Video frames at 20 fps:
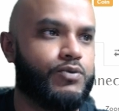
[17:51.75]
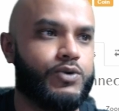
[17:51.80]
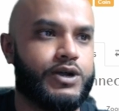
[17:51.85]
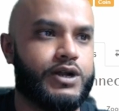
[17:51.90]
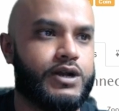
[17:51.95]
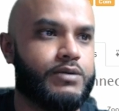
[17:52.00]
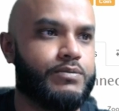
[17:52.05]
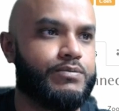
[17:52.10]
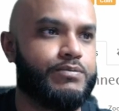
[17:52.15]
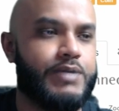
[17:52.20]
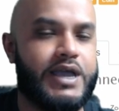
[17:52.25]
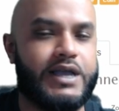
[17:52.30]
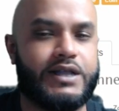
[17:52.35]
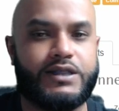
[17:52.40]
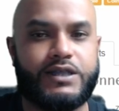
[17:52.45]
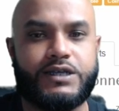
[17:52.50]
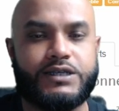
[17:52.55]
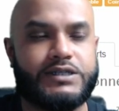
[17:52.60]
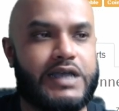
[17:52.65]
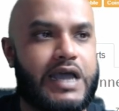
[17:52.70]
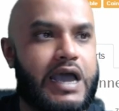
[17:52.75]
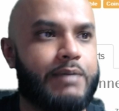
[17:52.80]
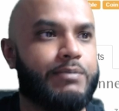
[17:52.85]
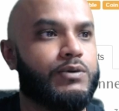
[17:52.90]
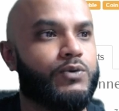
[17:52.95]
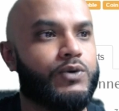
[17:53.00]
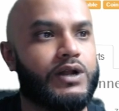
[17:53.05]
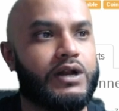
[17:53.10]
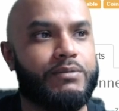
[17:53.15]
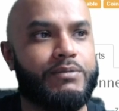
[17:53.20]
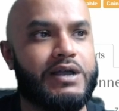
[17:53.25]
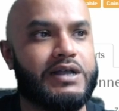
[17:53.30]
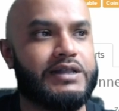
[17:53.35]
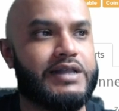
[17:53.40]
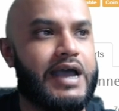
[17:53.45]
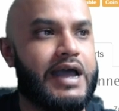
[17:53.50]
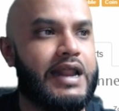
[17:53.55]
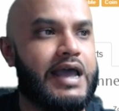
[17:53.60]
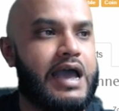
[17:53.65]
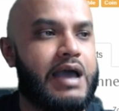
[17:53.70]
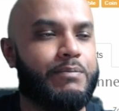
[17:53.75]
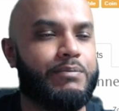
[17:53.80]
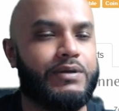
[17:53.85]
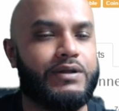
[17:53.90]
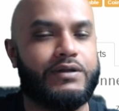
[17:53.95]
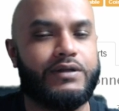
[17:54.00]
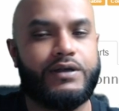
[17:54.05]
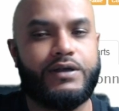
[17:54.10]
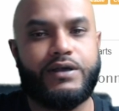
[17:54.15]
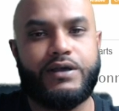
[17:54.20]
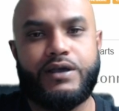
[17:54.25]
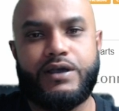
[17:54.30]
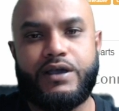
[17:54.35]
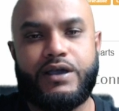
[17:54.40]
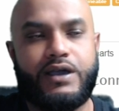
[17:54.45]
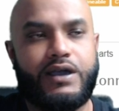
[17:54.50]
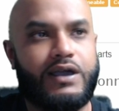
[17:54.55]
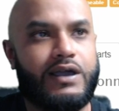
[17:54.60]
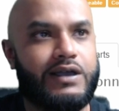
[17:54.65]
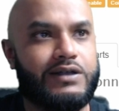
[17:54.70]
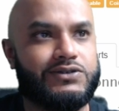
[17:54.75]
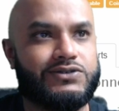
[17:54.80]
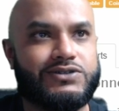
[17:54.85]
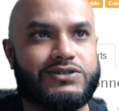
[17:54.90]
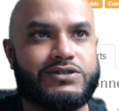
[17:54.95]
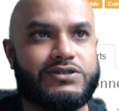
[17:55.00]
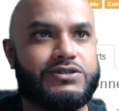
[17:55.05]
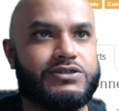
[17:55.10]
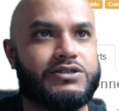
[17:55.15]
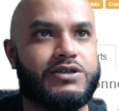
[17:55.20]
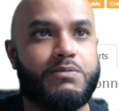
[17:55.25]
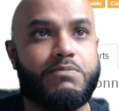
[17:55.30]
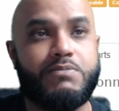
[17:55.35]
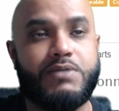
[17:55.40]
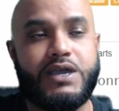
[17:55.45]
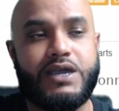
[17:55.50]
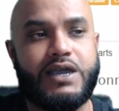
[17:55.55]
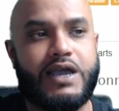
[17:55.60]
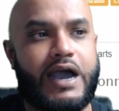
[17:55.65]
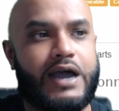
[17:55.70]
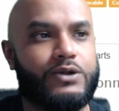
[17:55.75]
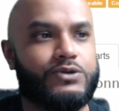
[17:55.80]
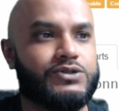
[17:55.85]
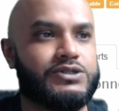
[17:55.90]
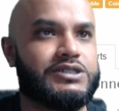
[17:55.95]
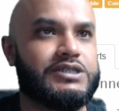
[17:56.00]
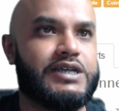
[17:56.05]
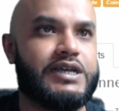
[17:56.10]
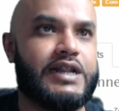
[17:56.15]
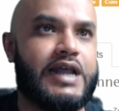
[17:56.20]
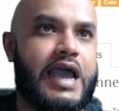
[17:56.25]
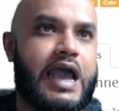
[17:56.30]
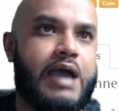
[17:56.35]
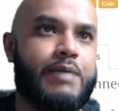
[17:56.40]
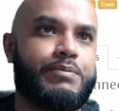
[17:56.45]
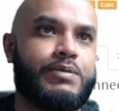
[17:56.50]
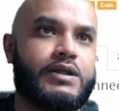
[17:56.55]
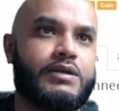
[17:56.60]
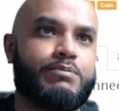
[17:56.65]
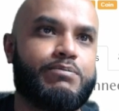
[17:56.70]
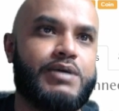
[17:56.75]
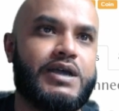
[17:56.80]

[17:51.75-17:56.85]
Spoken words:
We're going to make this happen. We're going to make that happen. To me, I don't see it happening.